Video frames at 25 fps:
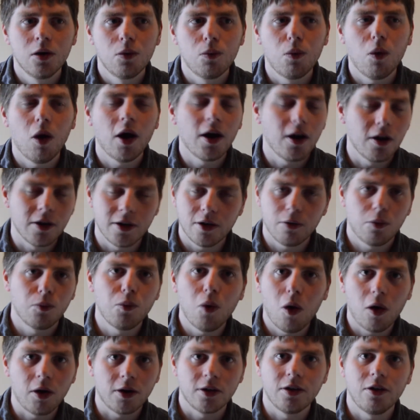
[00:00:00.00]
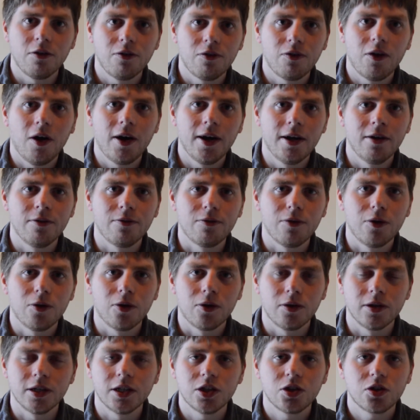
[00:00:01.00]
are you fighting
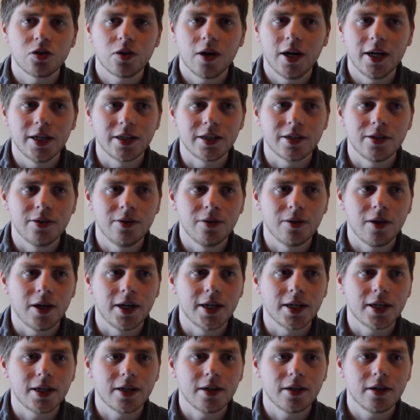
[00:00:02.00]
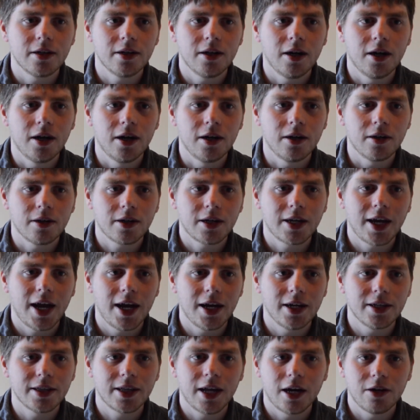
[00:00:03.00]
for? And he's trying to, like,
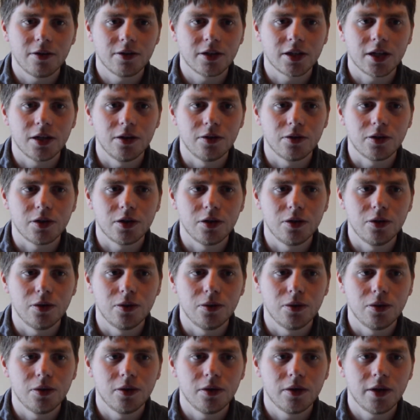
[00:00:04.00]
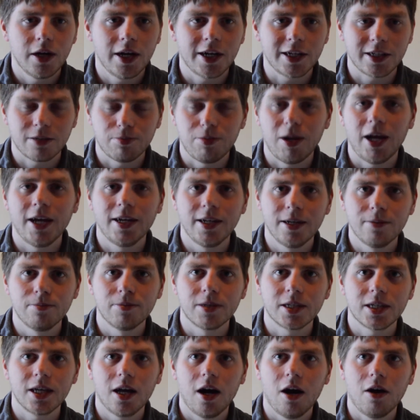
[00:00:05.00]
get Naruto to explain
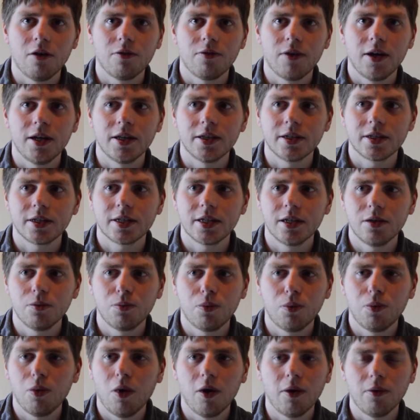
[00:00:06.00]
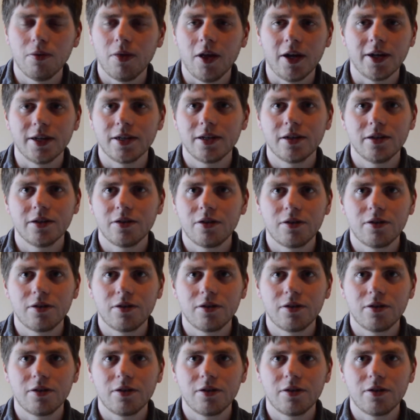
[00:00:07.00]
himself and see what, like,